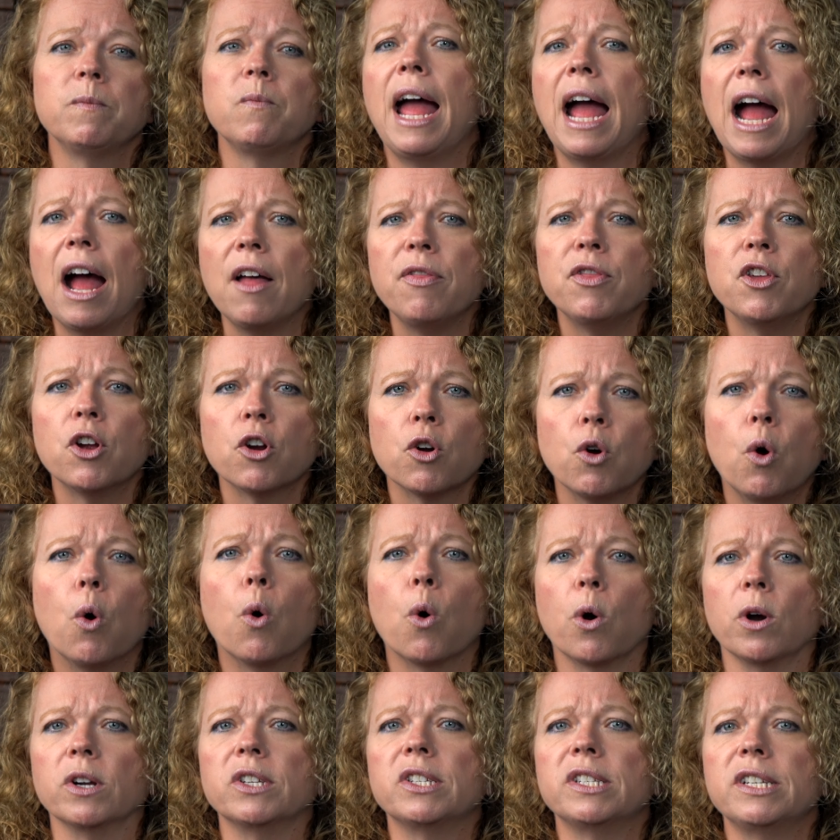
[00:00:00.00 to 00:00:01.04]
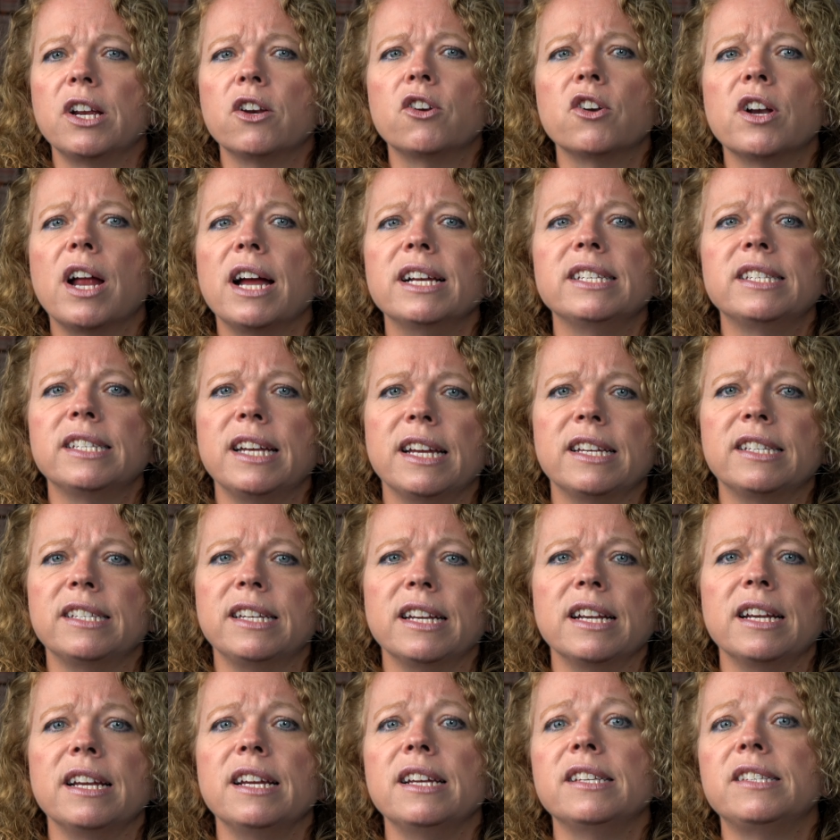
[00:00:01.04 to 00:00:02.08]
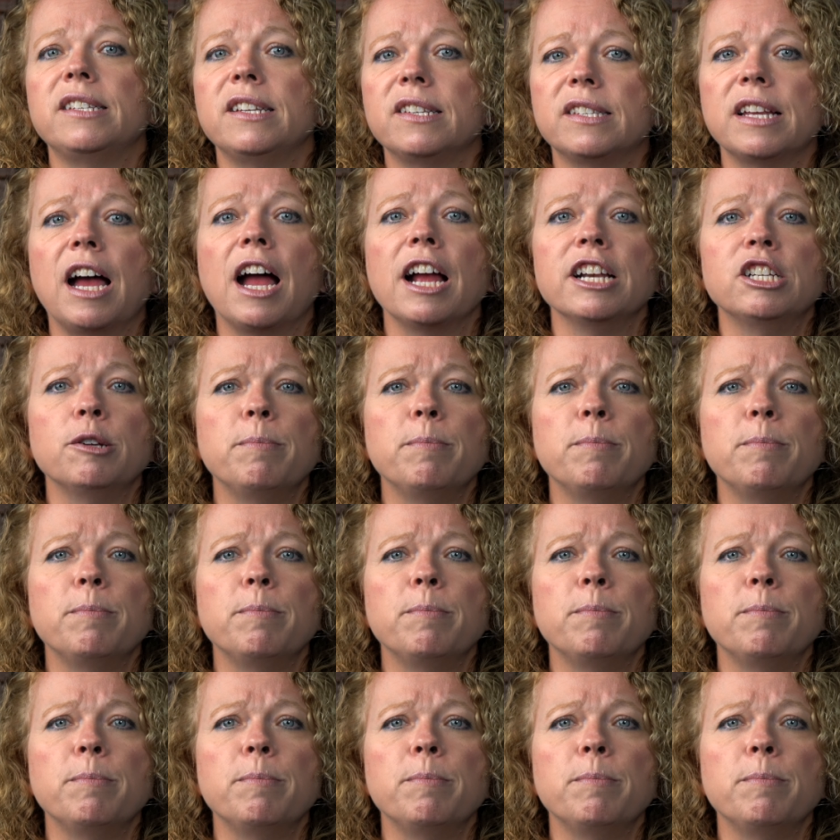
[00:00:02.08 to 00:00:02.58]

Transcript: At their core, standardized testing is designed